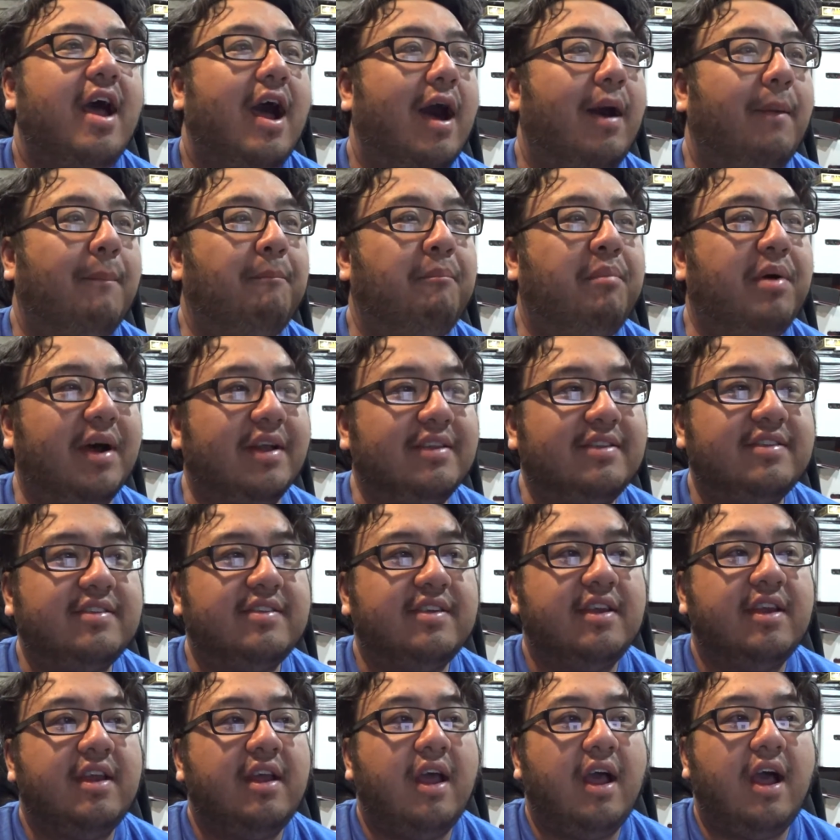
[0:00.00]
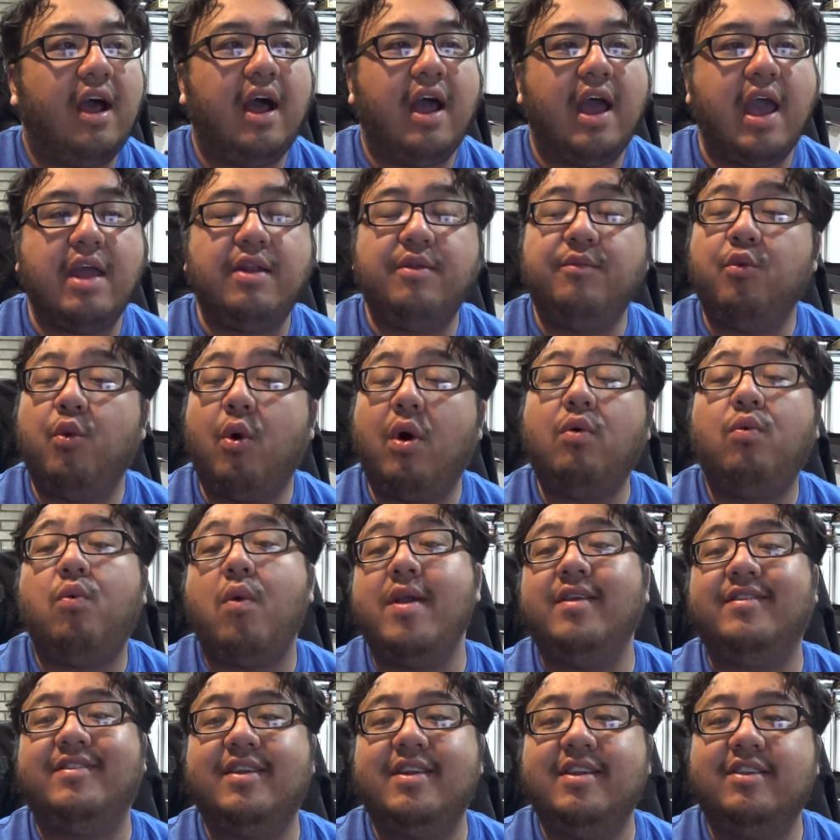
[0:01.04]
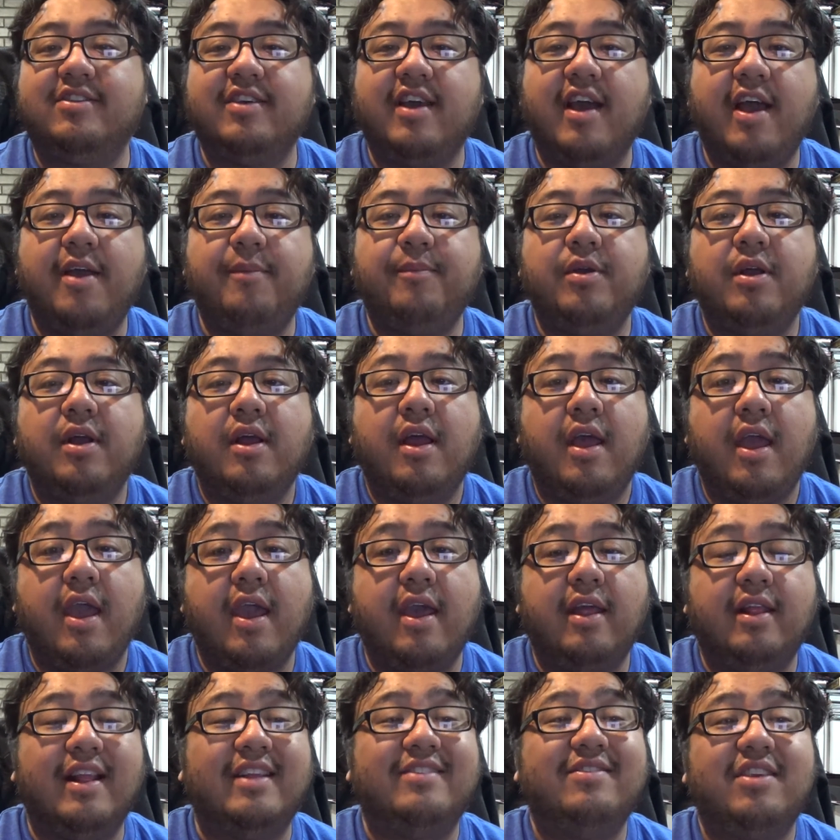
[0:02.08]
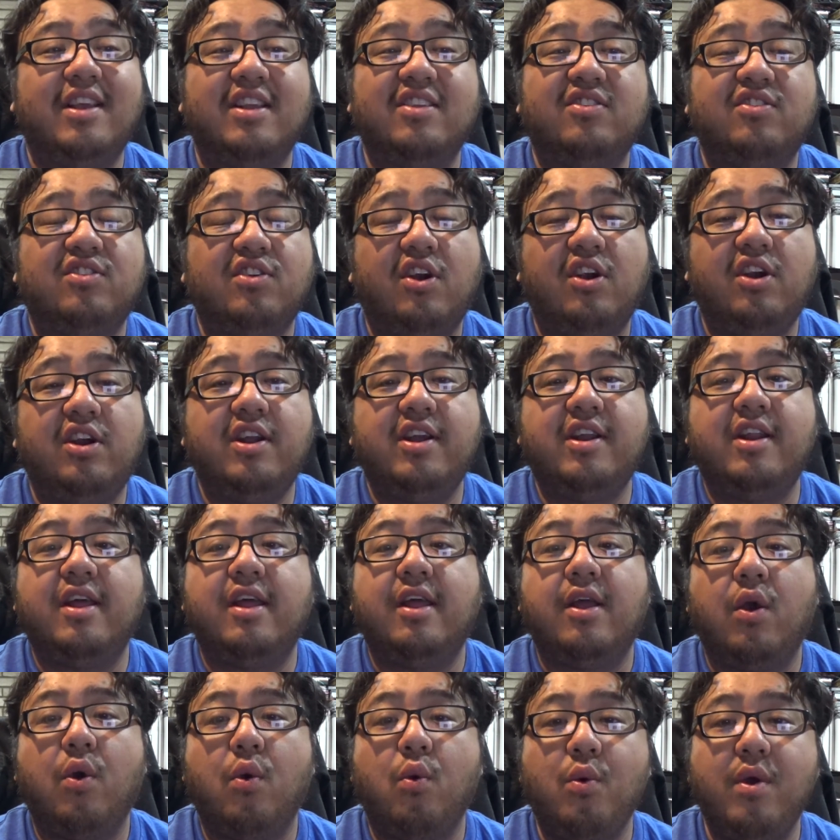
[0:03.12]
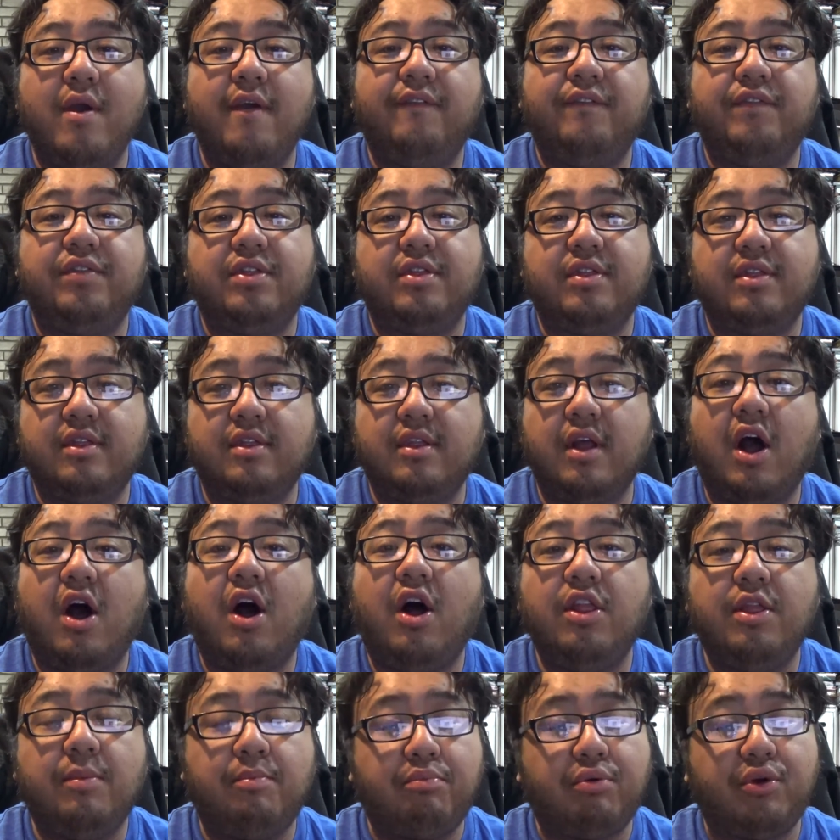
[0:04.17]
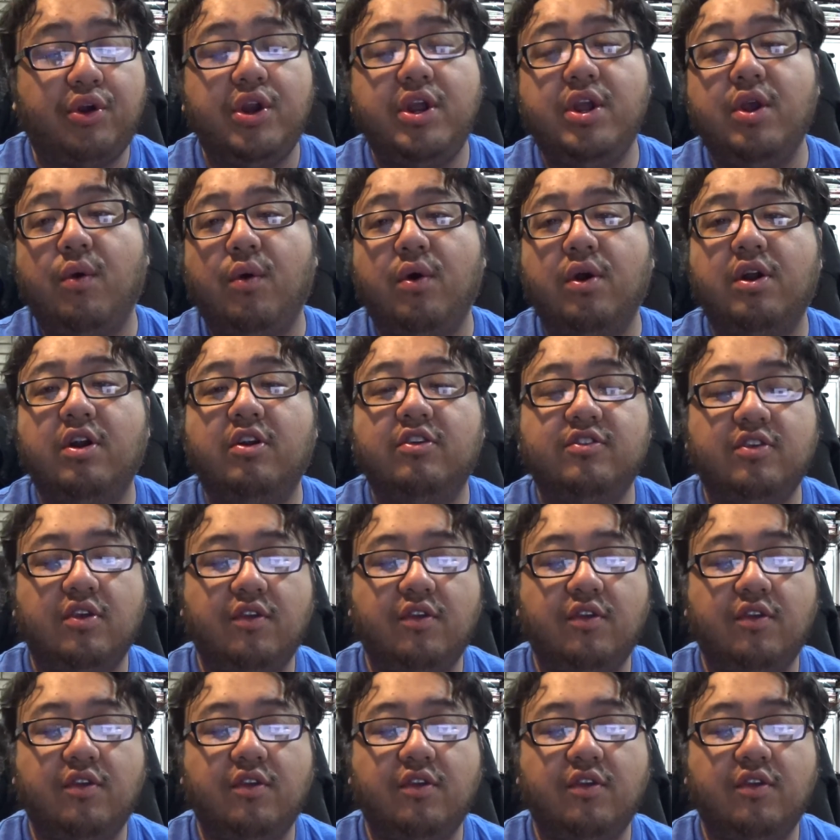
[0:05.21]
But I won't waste any time, and let's get started with all the pre-orders.